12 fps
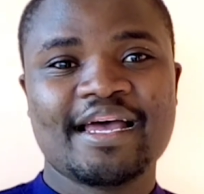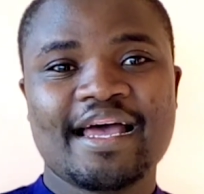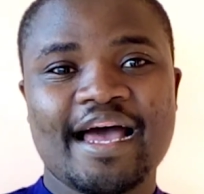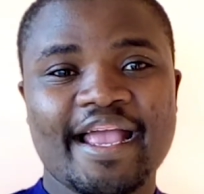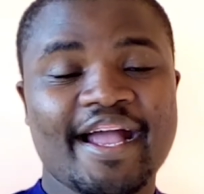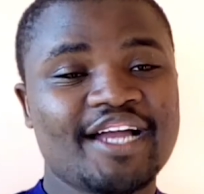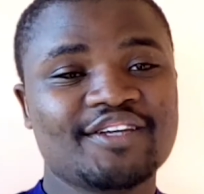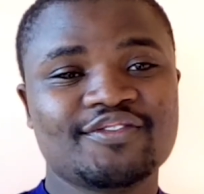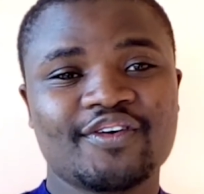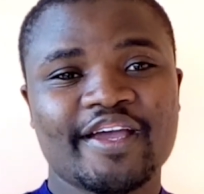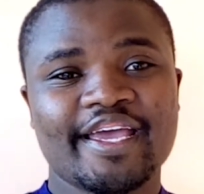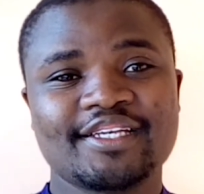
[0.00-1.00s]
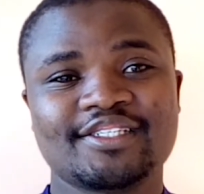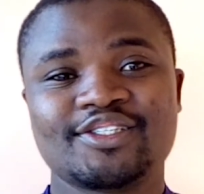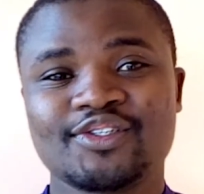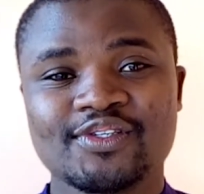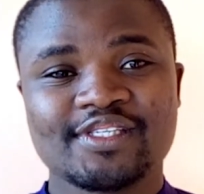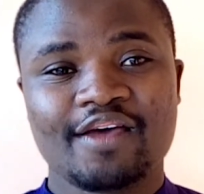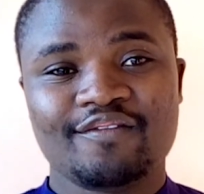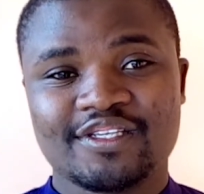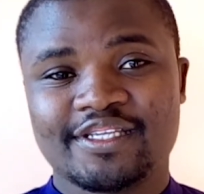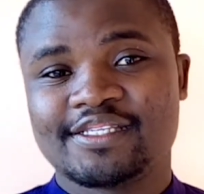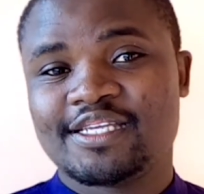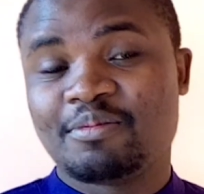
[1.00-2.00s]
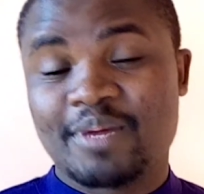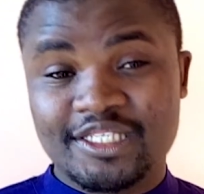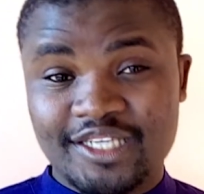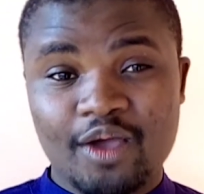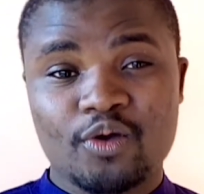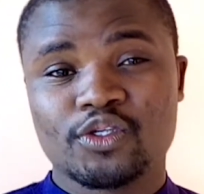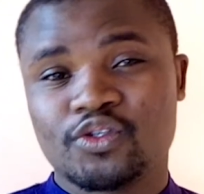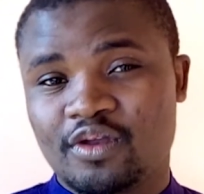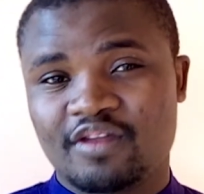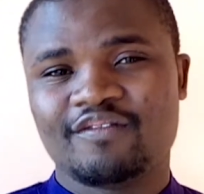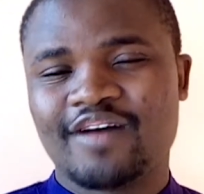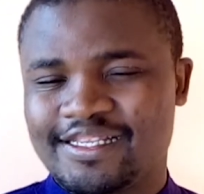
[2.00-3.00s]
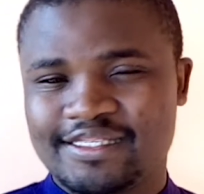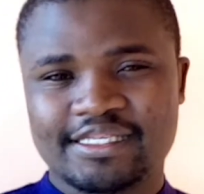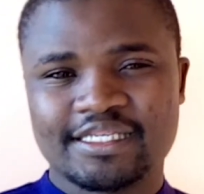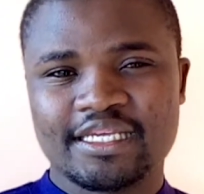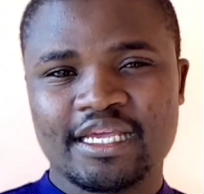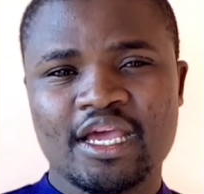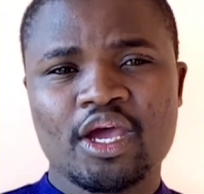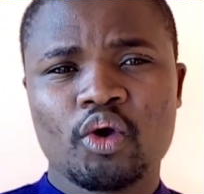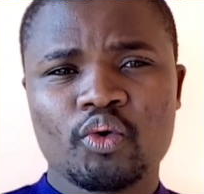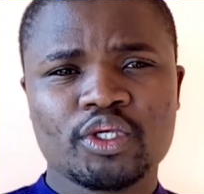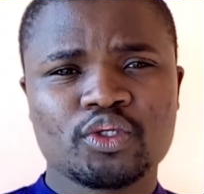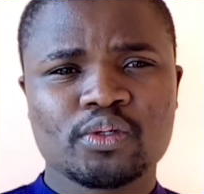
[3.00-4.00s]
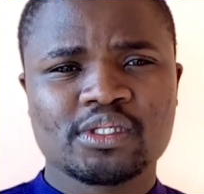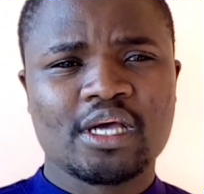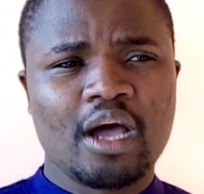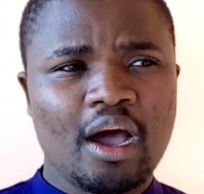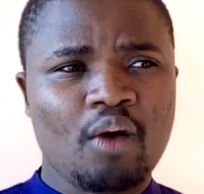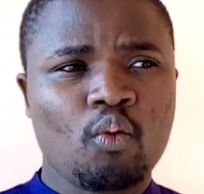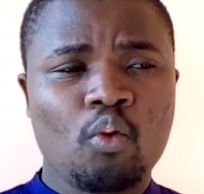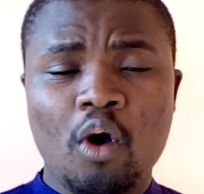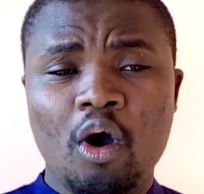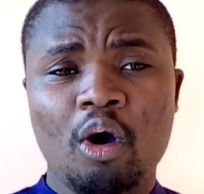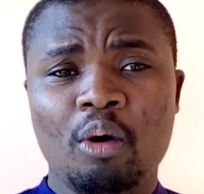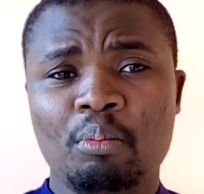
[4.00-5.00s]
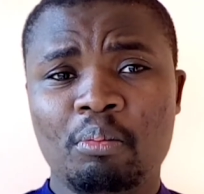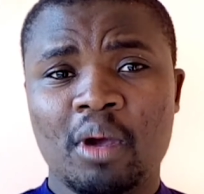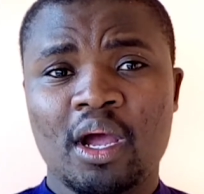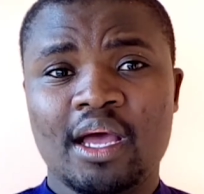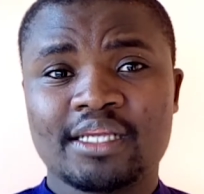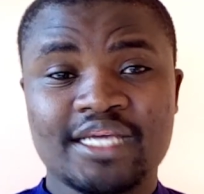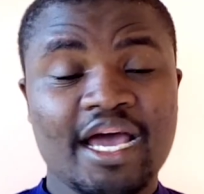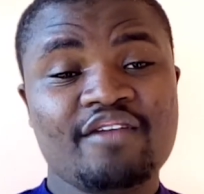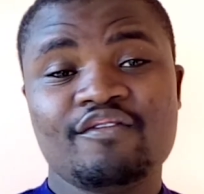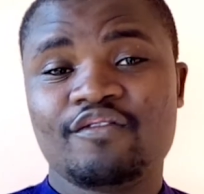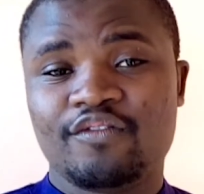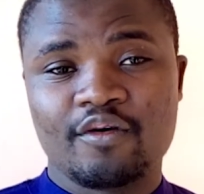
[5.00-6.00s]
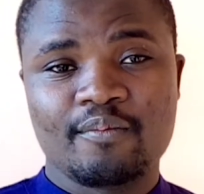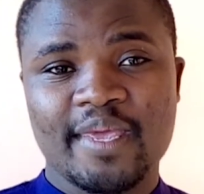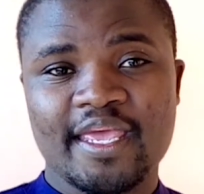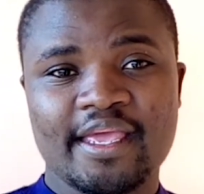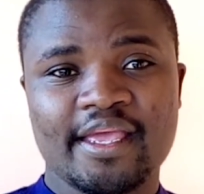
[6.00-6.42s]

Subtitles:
I can't forget 2 services in Machakos University, which was a warm time for me,